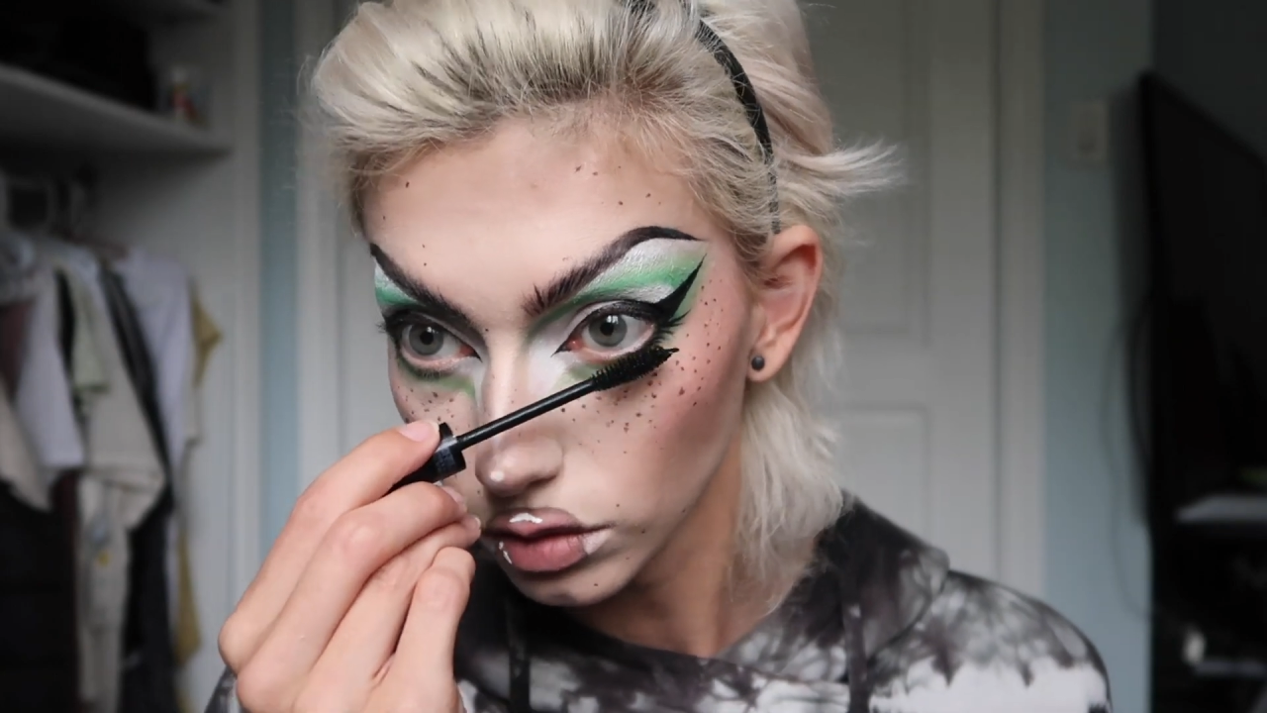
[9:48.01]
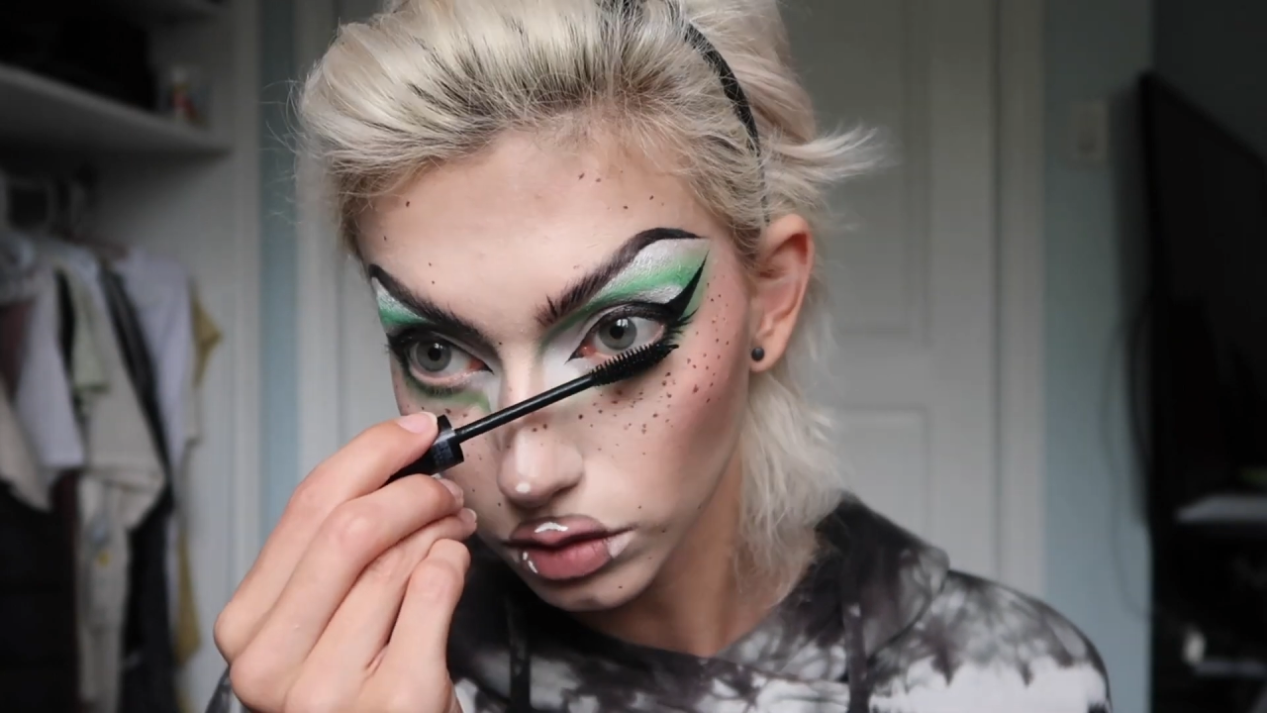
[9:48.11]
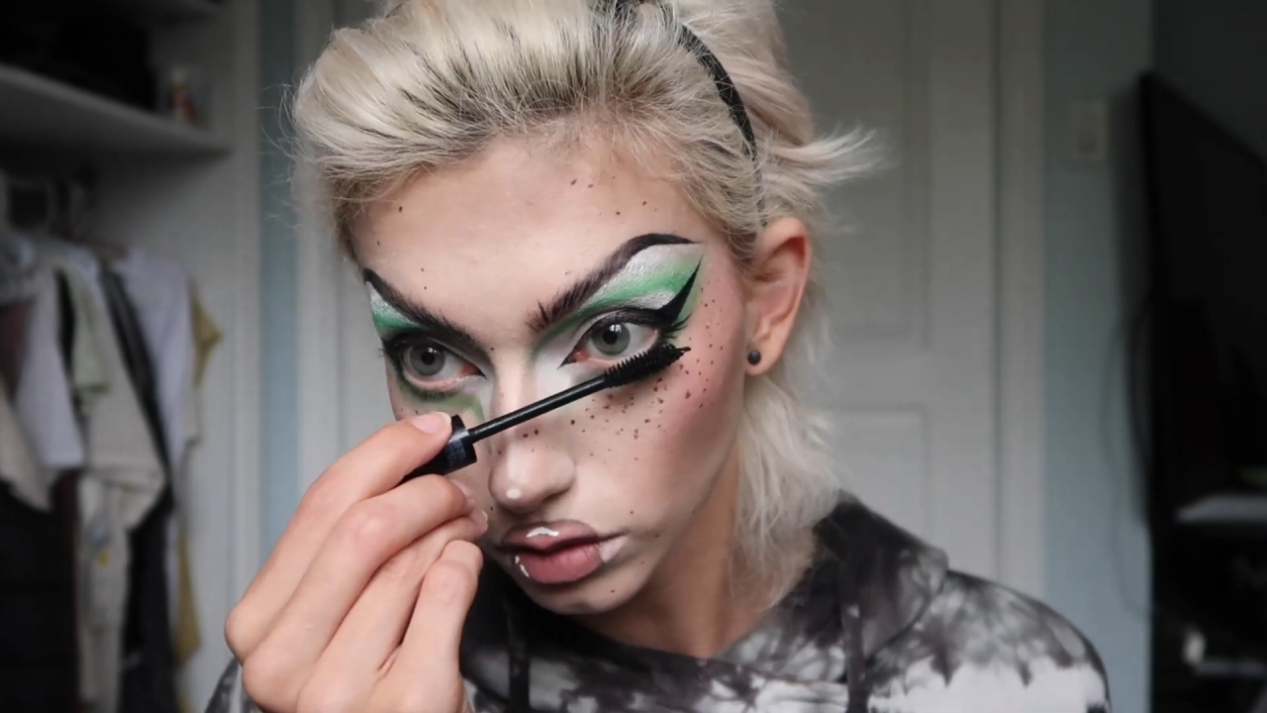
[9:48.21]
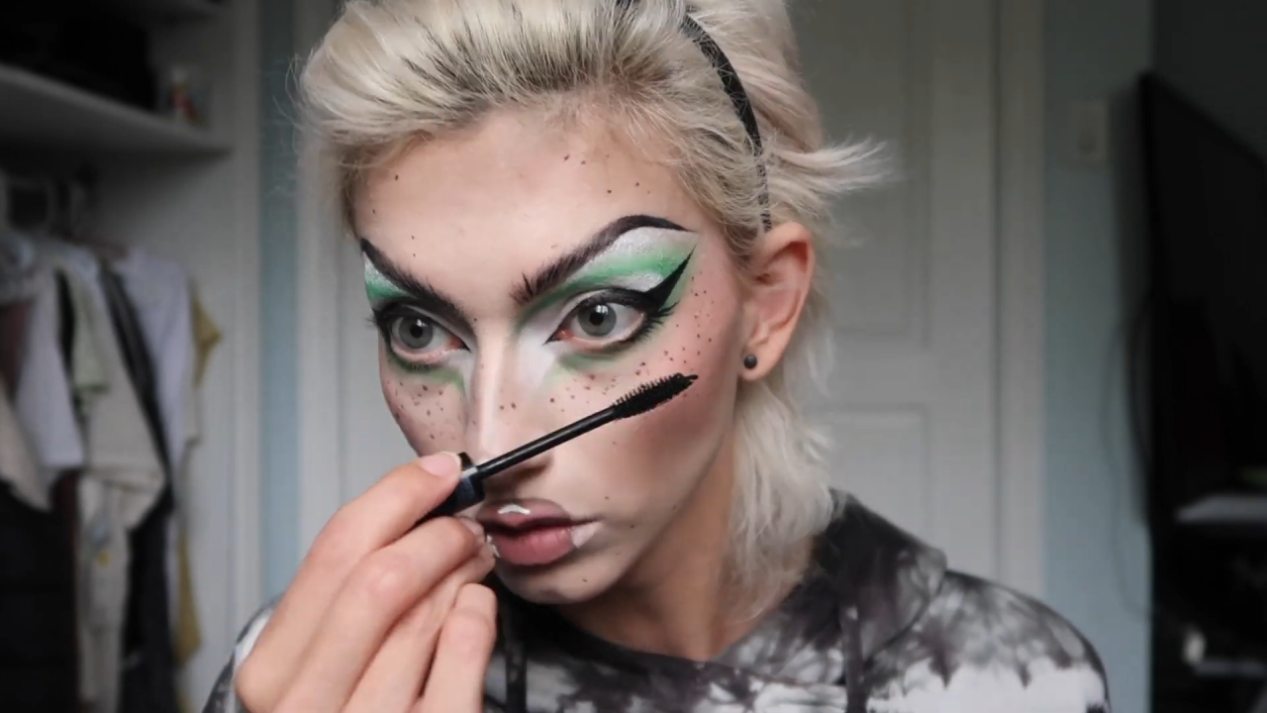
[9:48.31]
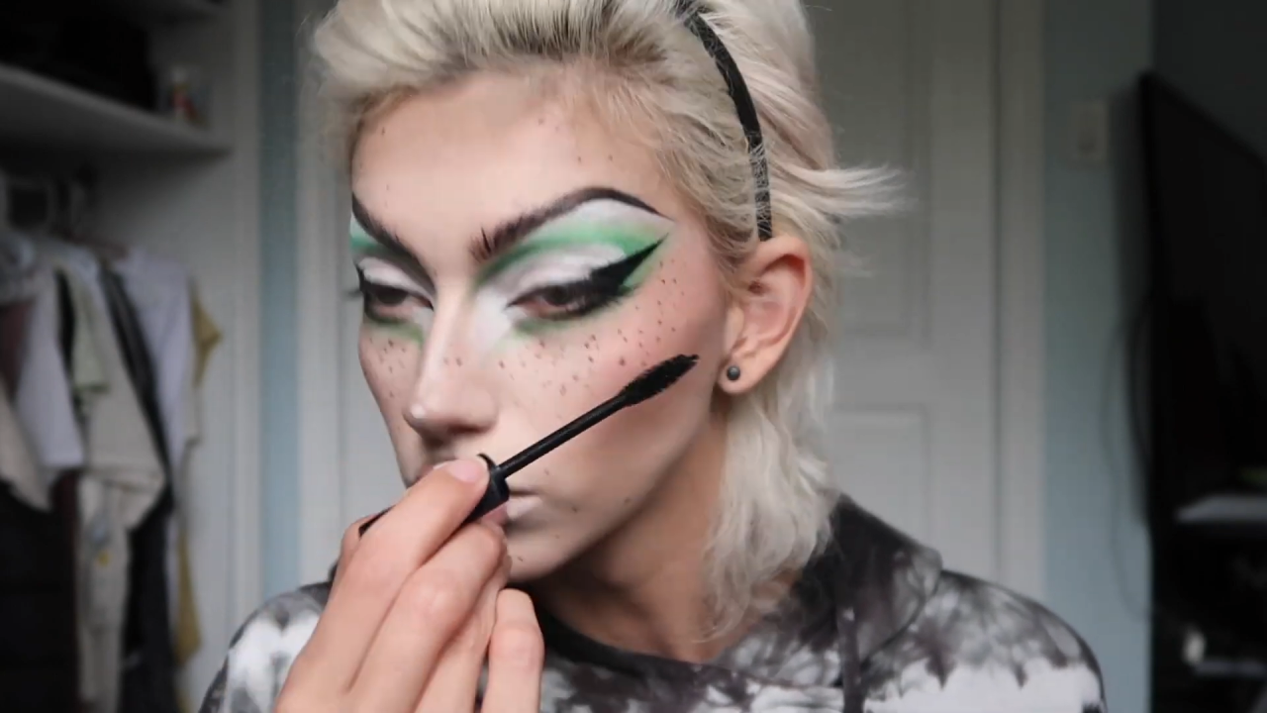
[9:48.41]

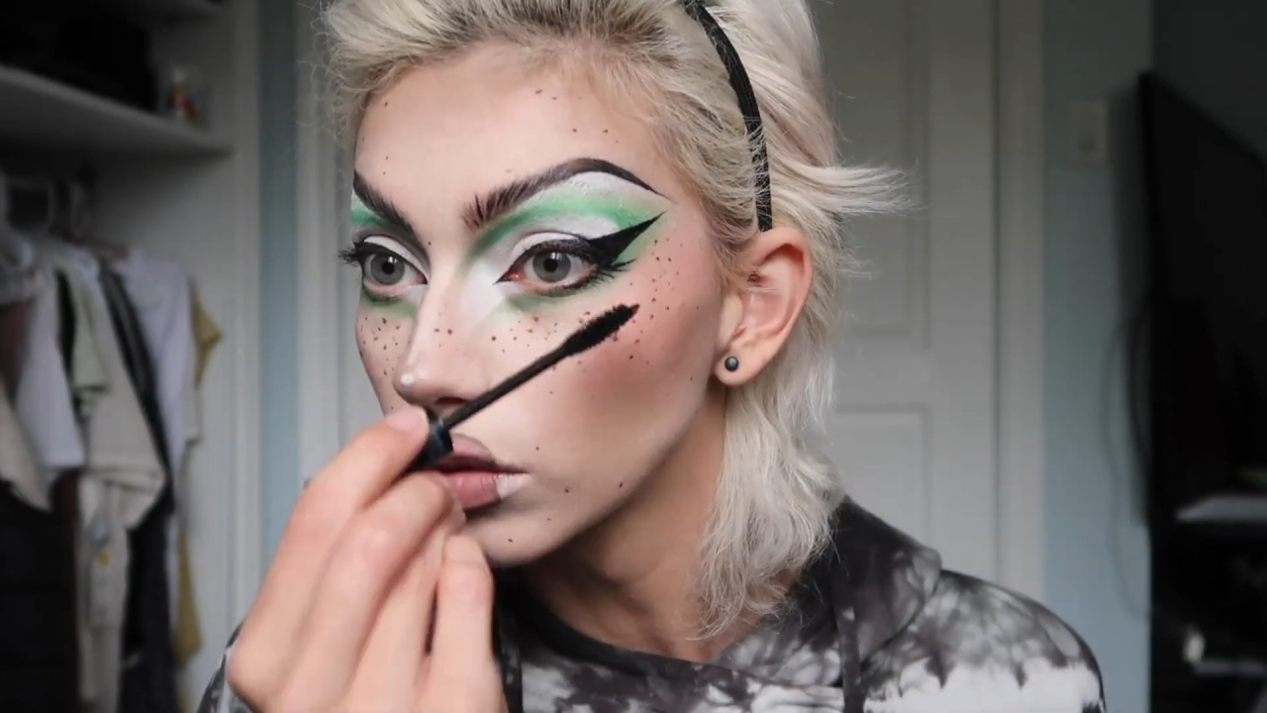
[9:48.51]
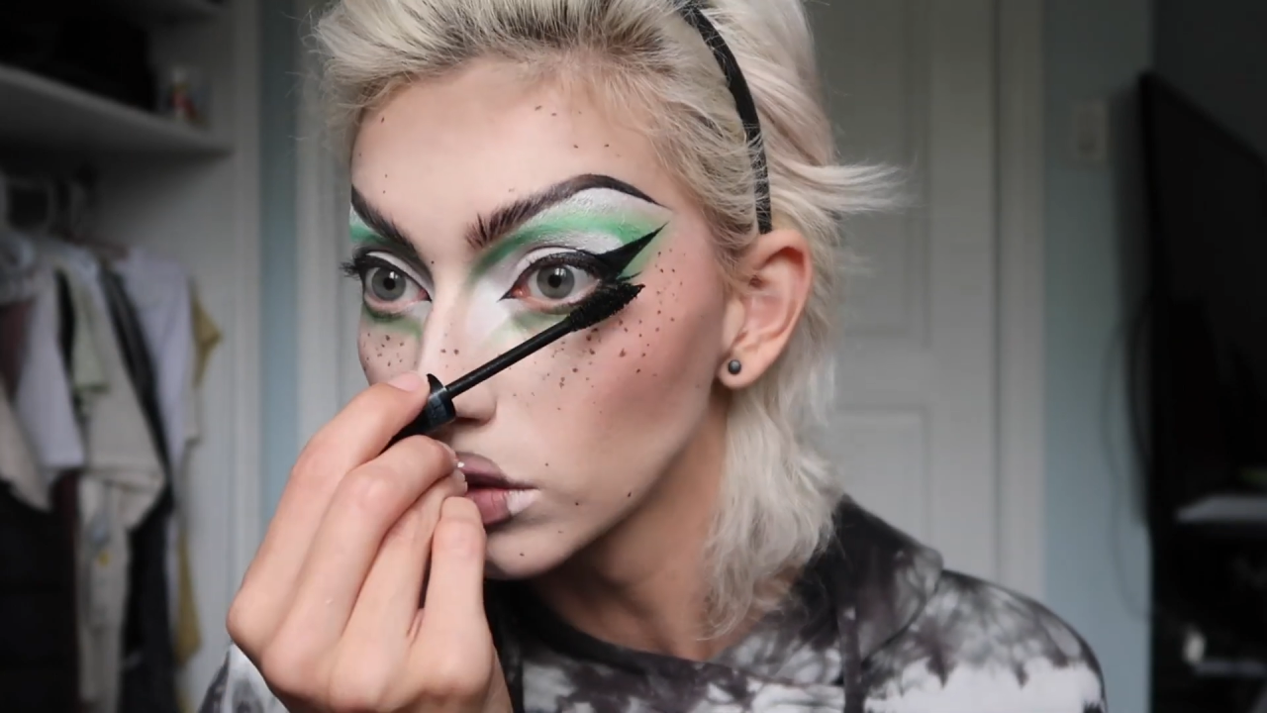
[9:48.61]
and bottom